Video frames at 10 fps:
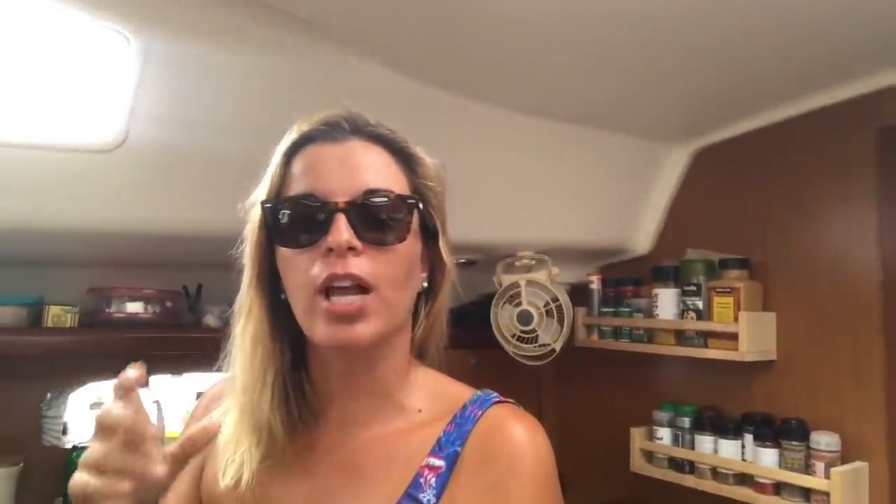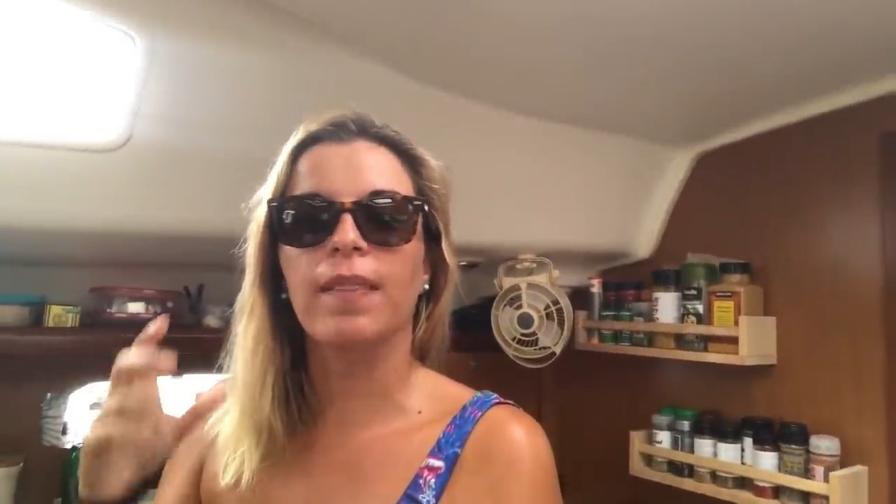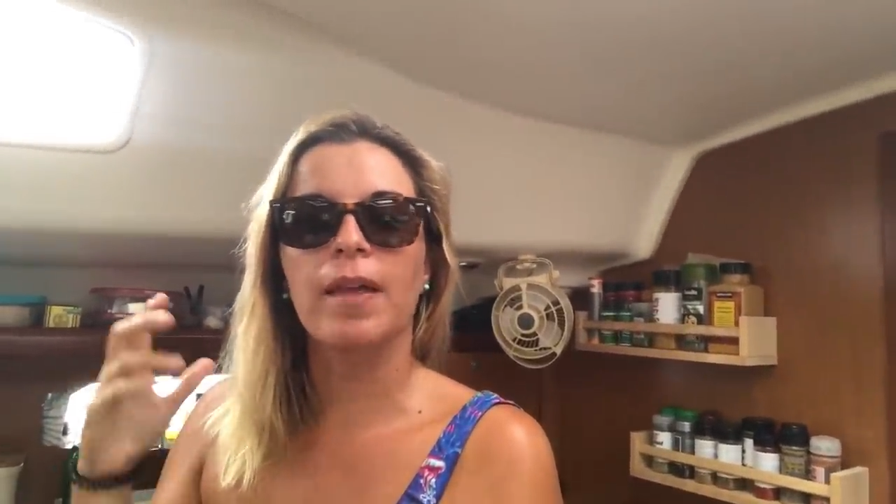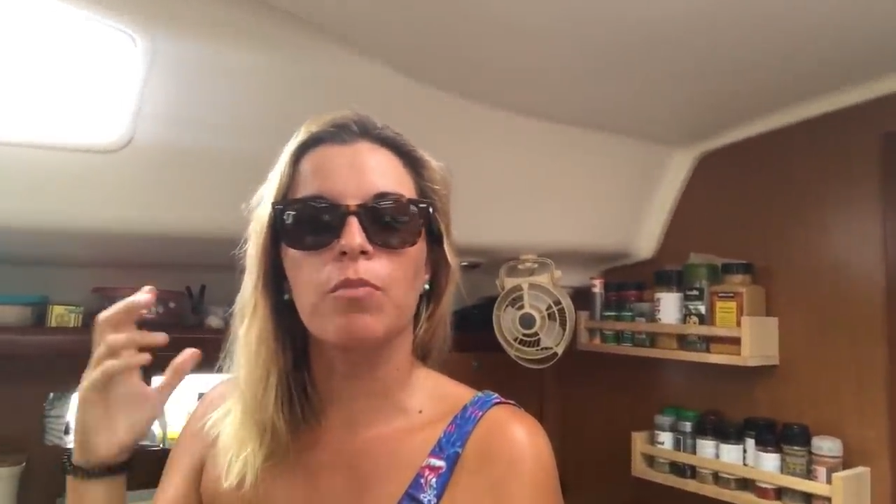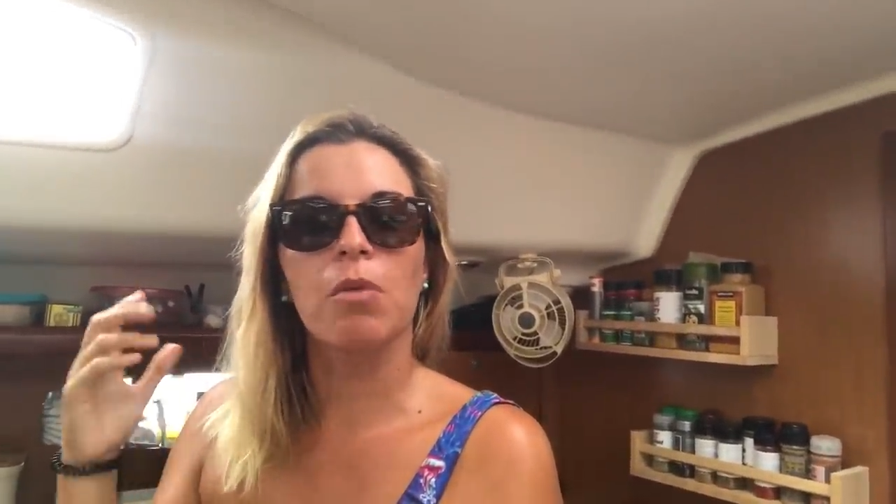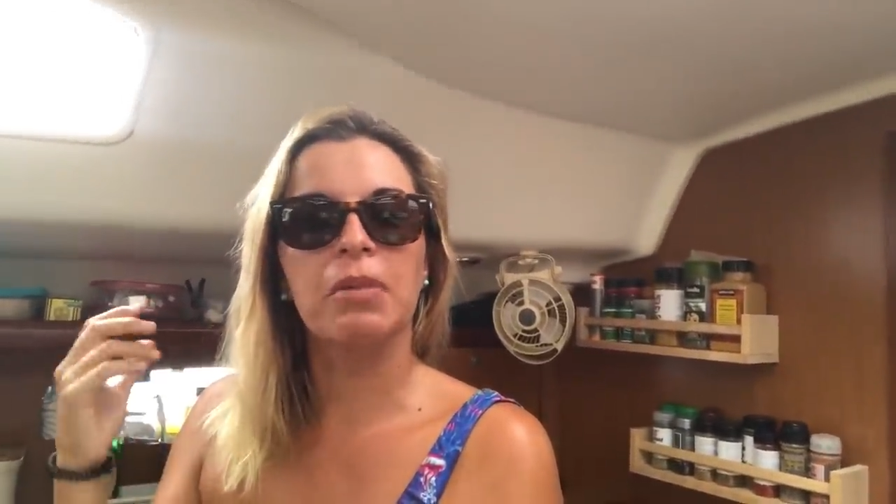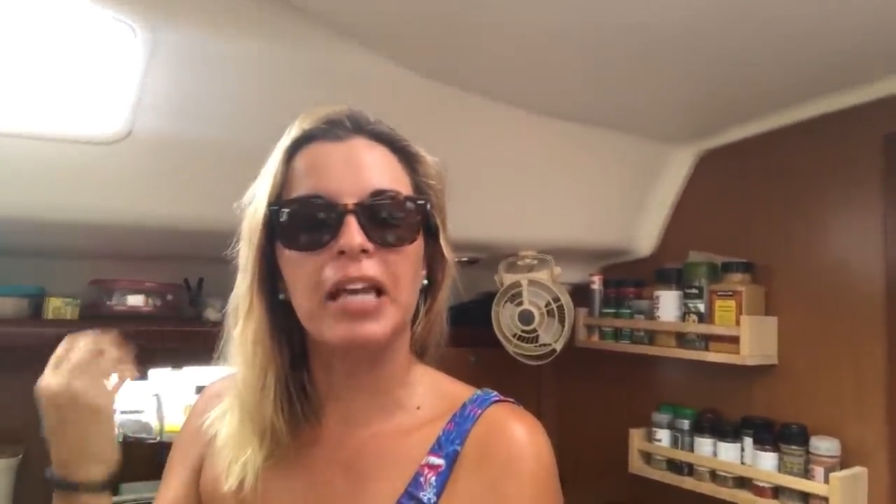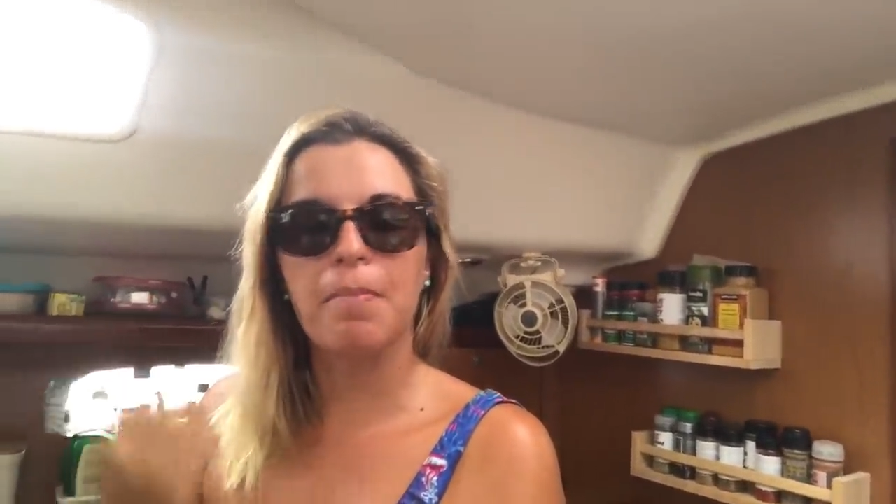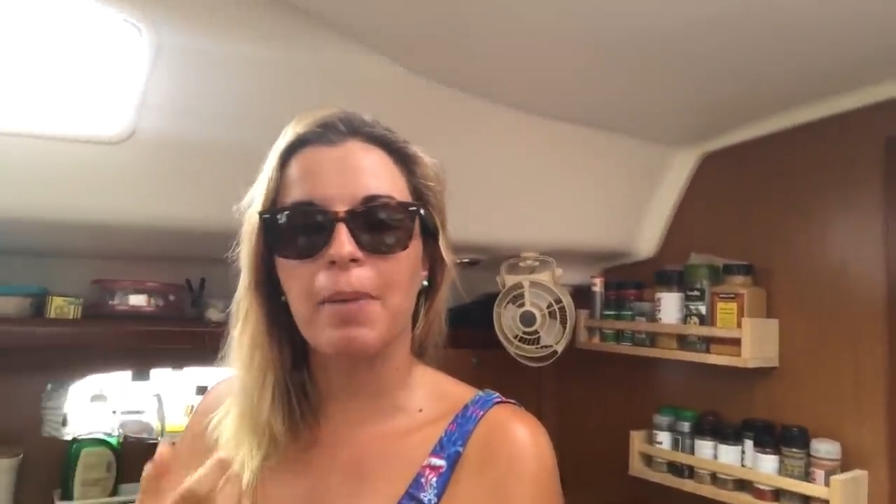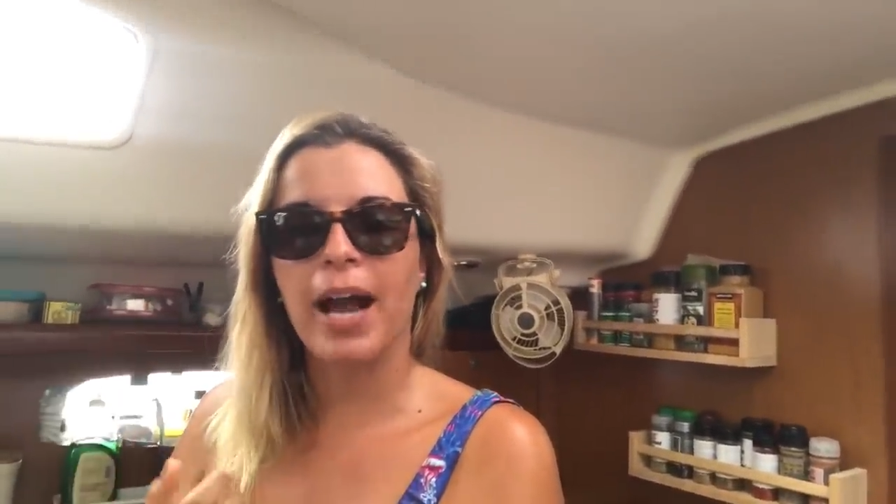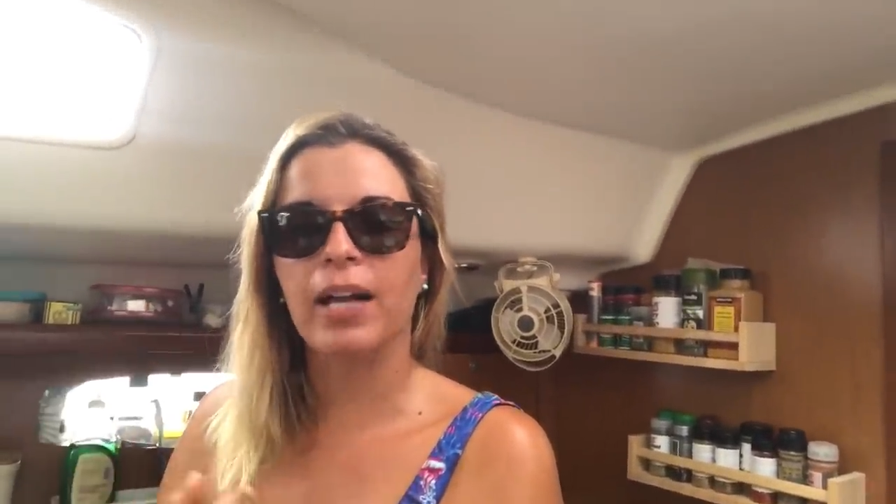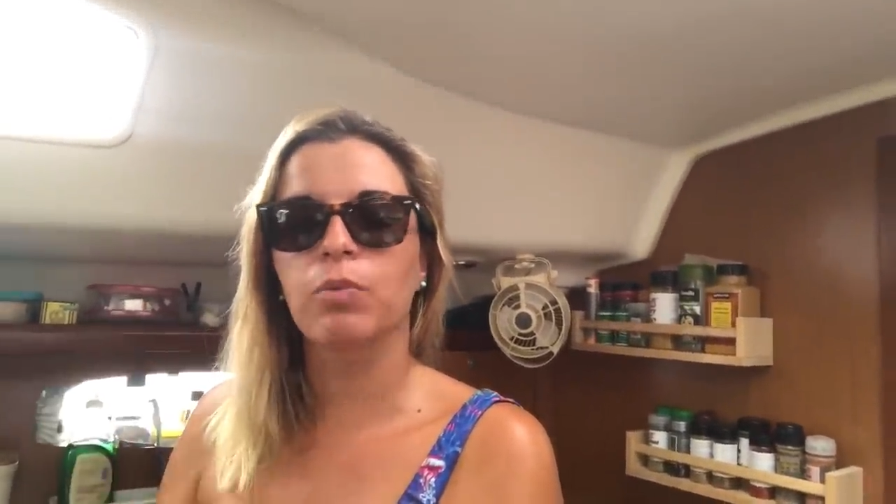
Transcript: and then when we get back we